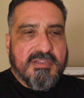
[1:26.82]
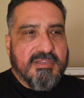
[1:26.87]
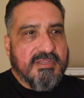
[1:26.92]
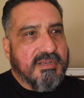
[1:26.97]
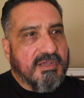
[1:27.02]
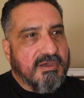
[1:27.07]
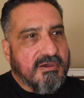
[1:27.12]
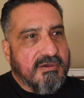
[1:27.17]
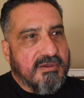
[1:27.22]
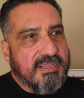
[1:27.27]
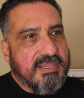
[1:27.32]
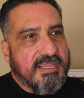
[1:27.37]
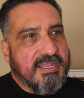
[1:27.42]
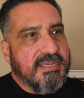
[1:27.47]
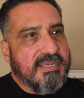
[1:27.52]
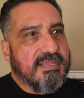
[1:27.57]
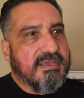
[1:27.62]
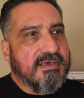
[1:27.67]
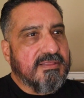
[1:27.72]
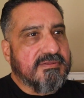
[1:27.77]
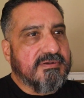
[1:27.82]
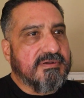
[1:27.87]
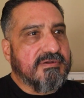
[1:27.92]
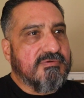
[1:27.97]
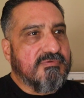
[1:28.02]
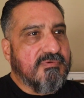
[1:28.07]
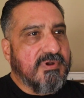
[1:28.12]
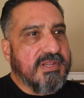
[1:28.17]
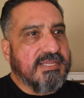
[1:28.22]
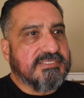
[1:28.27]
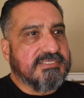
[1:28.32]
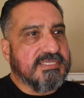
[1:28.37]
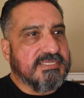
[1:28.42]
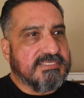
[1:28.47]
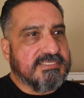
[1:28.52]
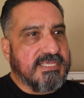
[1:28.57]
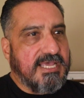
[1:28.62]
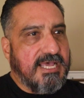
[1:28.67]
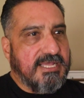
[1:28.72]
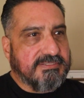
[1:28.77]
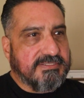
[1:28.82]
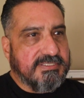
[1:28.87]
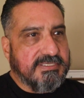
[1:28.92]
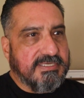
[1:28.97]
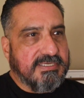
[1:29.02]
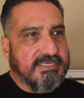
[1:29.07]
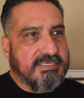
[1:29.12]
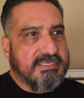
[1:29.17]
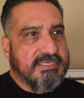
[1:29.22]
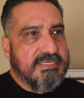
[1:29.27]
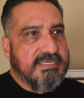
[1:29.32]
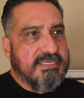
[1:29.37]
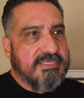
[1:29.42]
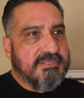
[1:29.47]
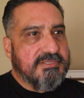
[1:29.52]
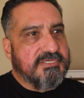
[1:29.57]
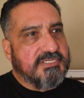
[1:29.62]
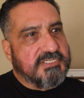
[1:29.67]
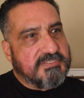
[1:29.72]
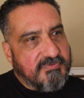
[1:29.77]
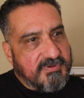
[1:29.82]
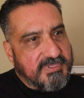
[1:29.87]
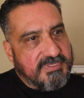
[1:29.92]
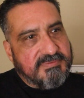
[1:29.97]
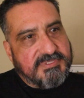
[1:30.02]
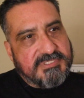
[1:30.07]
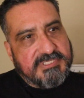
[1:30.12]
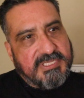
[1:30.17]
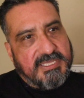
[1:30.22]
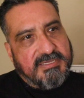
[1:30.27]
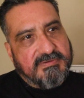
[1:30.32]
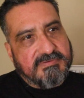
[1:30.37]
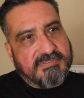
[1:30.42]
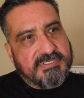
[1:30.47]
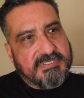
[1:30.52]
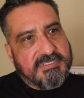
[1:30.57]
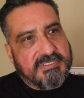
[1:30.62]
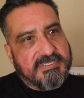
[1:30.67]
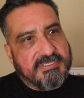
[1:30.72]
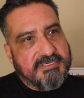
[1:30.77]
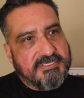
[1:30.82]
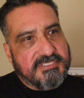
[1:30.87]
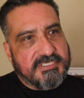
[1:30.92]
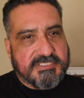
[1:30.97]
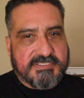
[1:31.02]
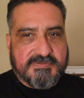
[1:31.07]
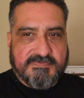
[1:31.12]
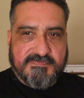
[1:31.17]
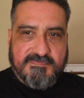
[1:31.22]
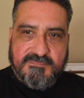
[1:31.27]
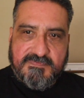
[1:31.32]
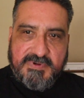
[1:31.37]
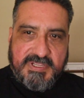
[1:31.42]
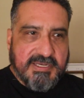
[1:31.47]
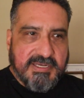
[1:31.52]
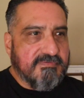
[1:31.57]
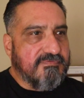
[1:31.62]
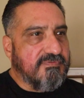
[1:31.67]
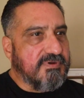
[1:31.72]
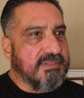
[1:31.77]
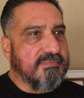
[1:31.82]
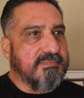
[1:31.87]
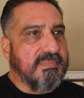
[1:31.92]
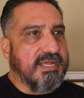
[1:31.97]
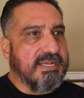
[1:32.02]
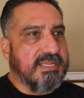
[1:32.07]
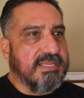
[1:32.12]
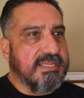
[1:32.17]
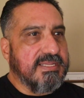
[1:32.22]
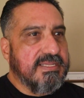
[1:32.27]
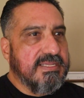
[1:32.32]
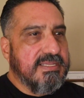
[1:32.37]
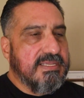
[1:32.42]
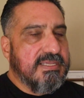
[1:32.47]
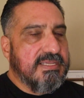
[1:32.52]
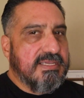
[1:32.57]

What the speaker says: any other race that's out there. They're just for themselves. They're just in it for the money.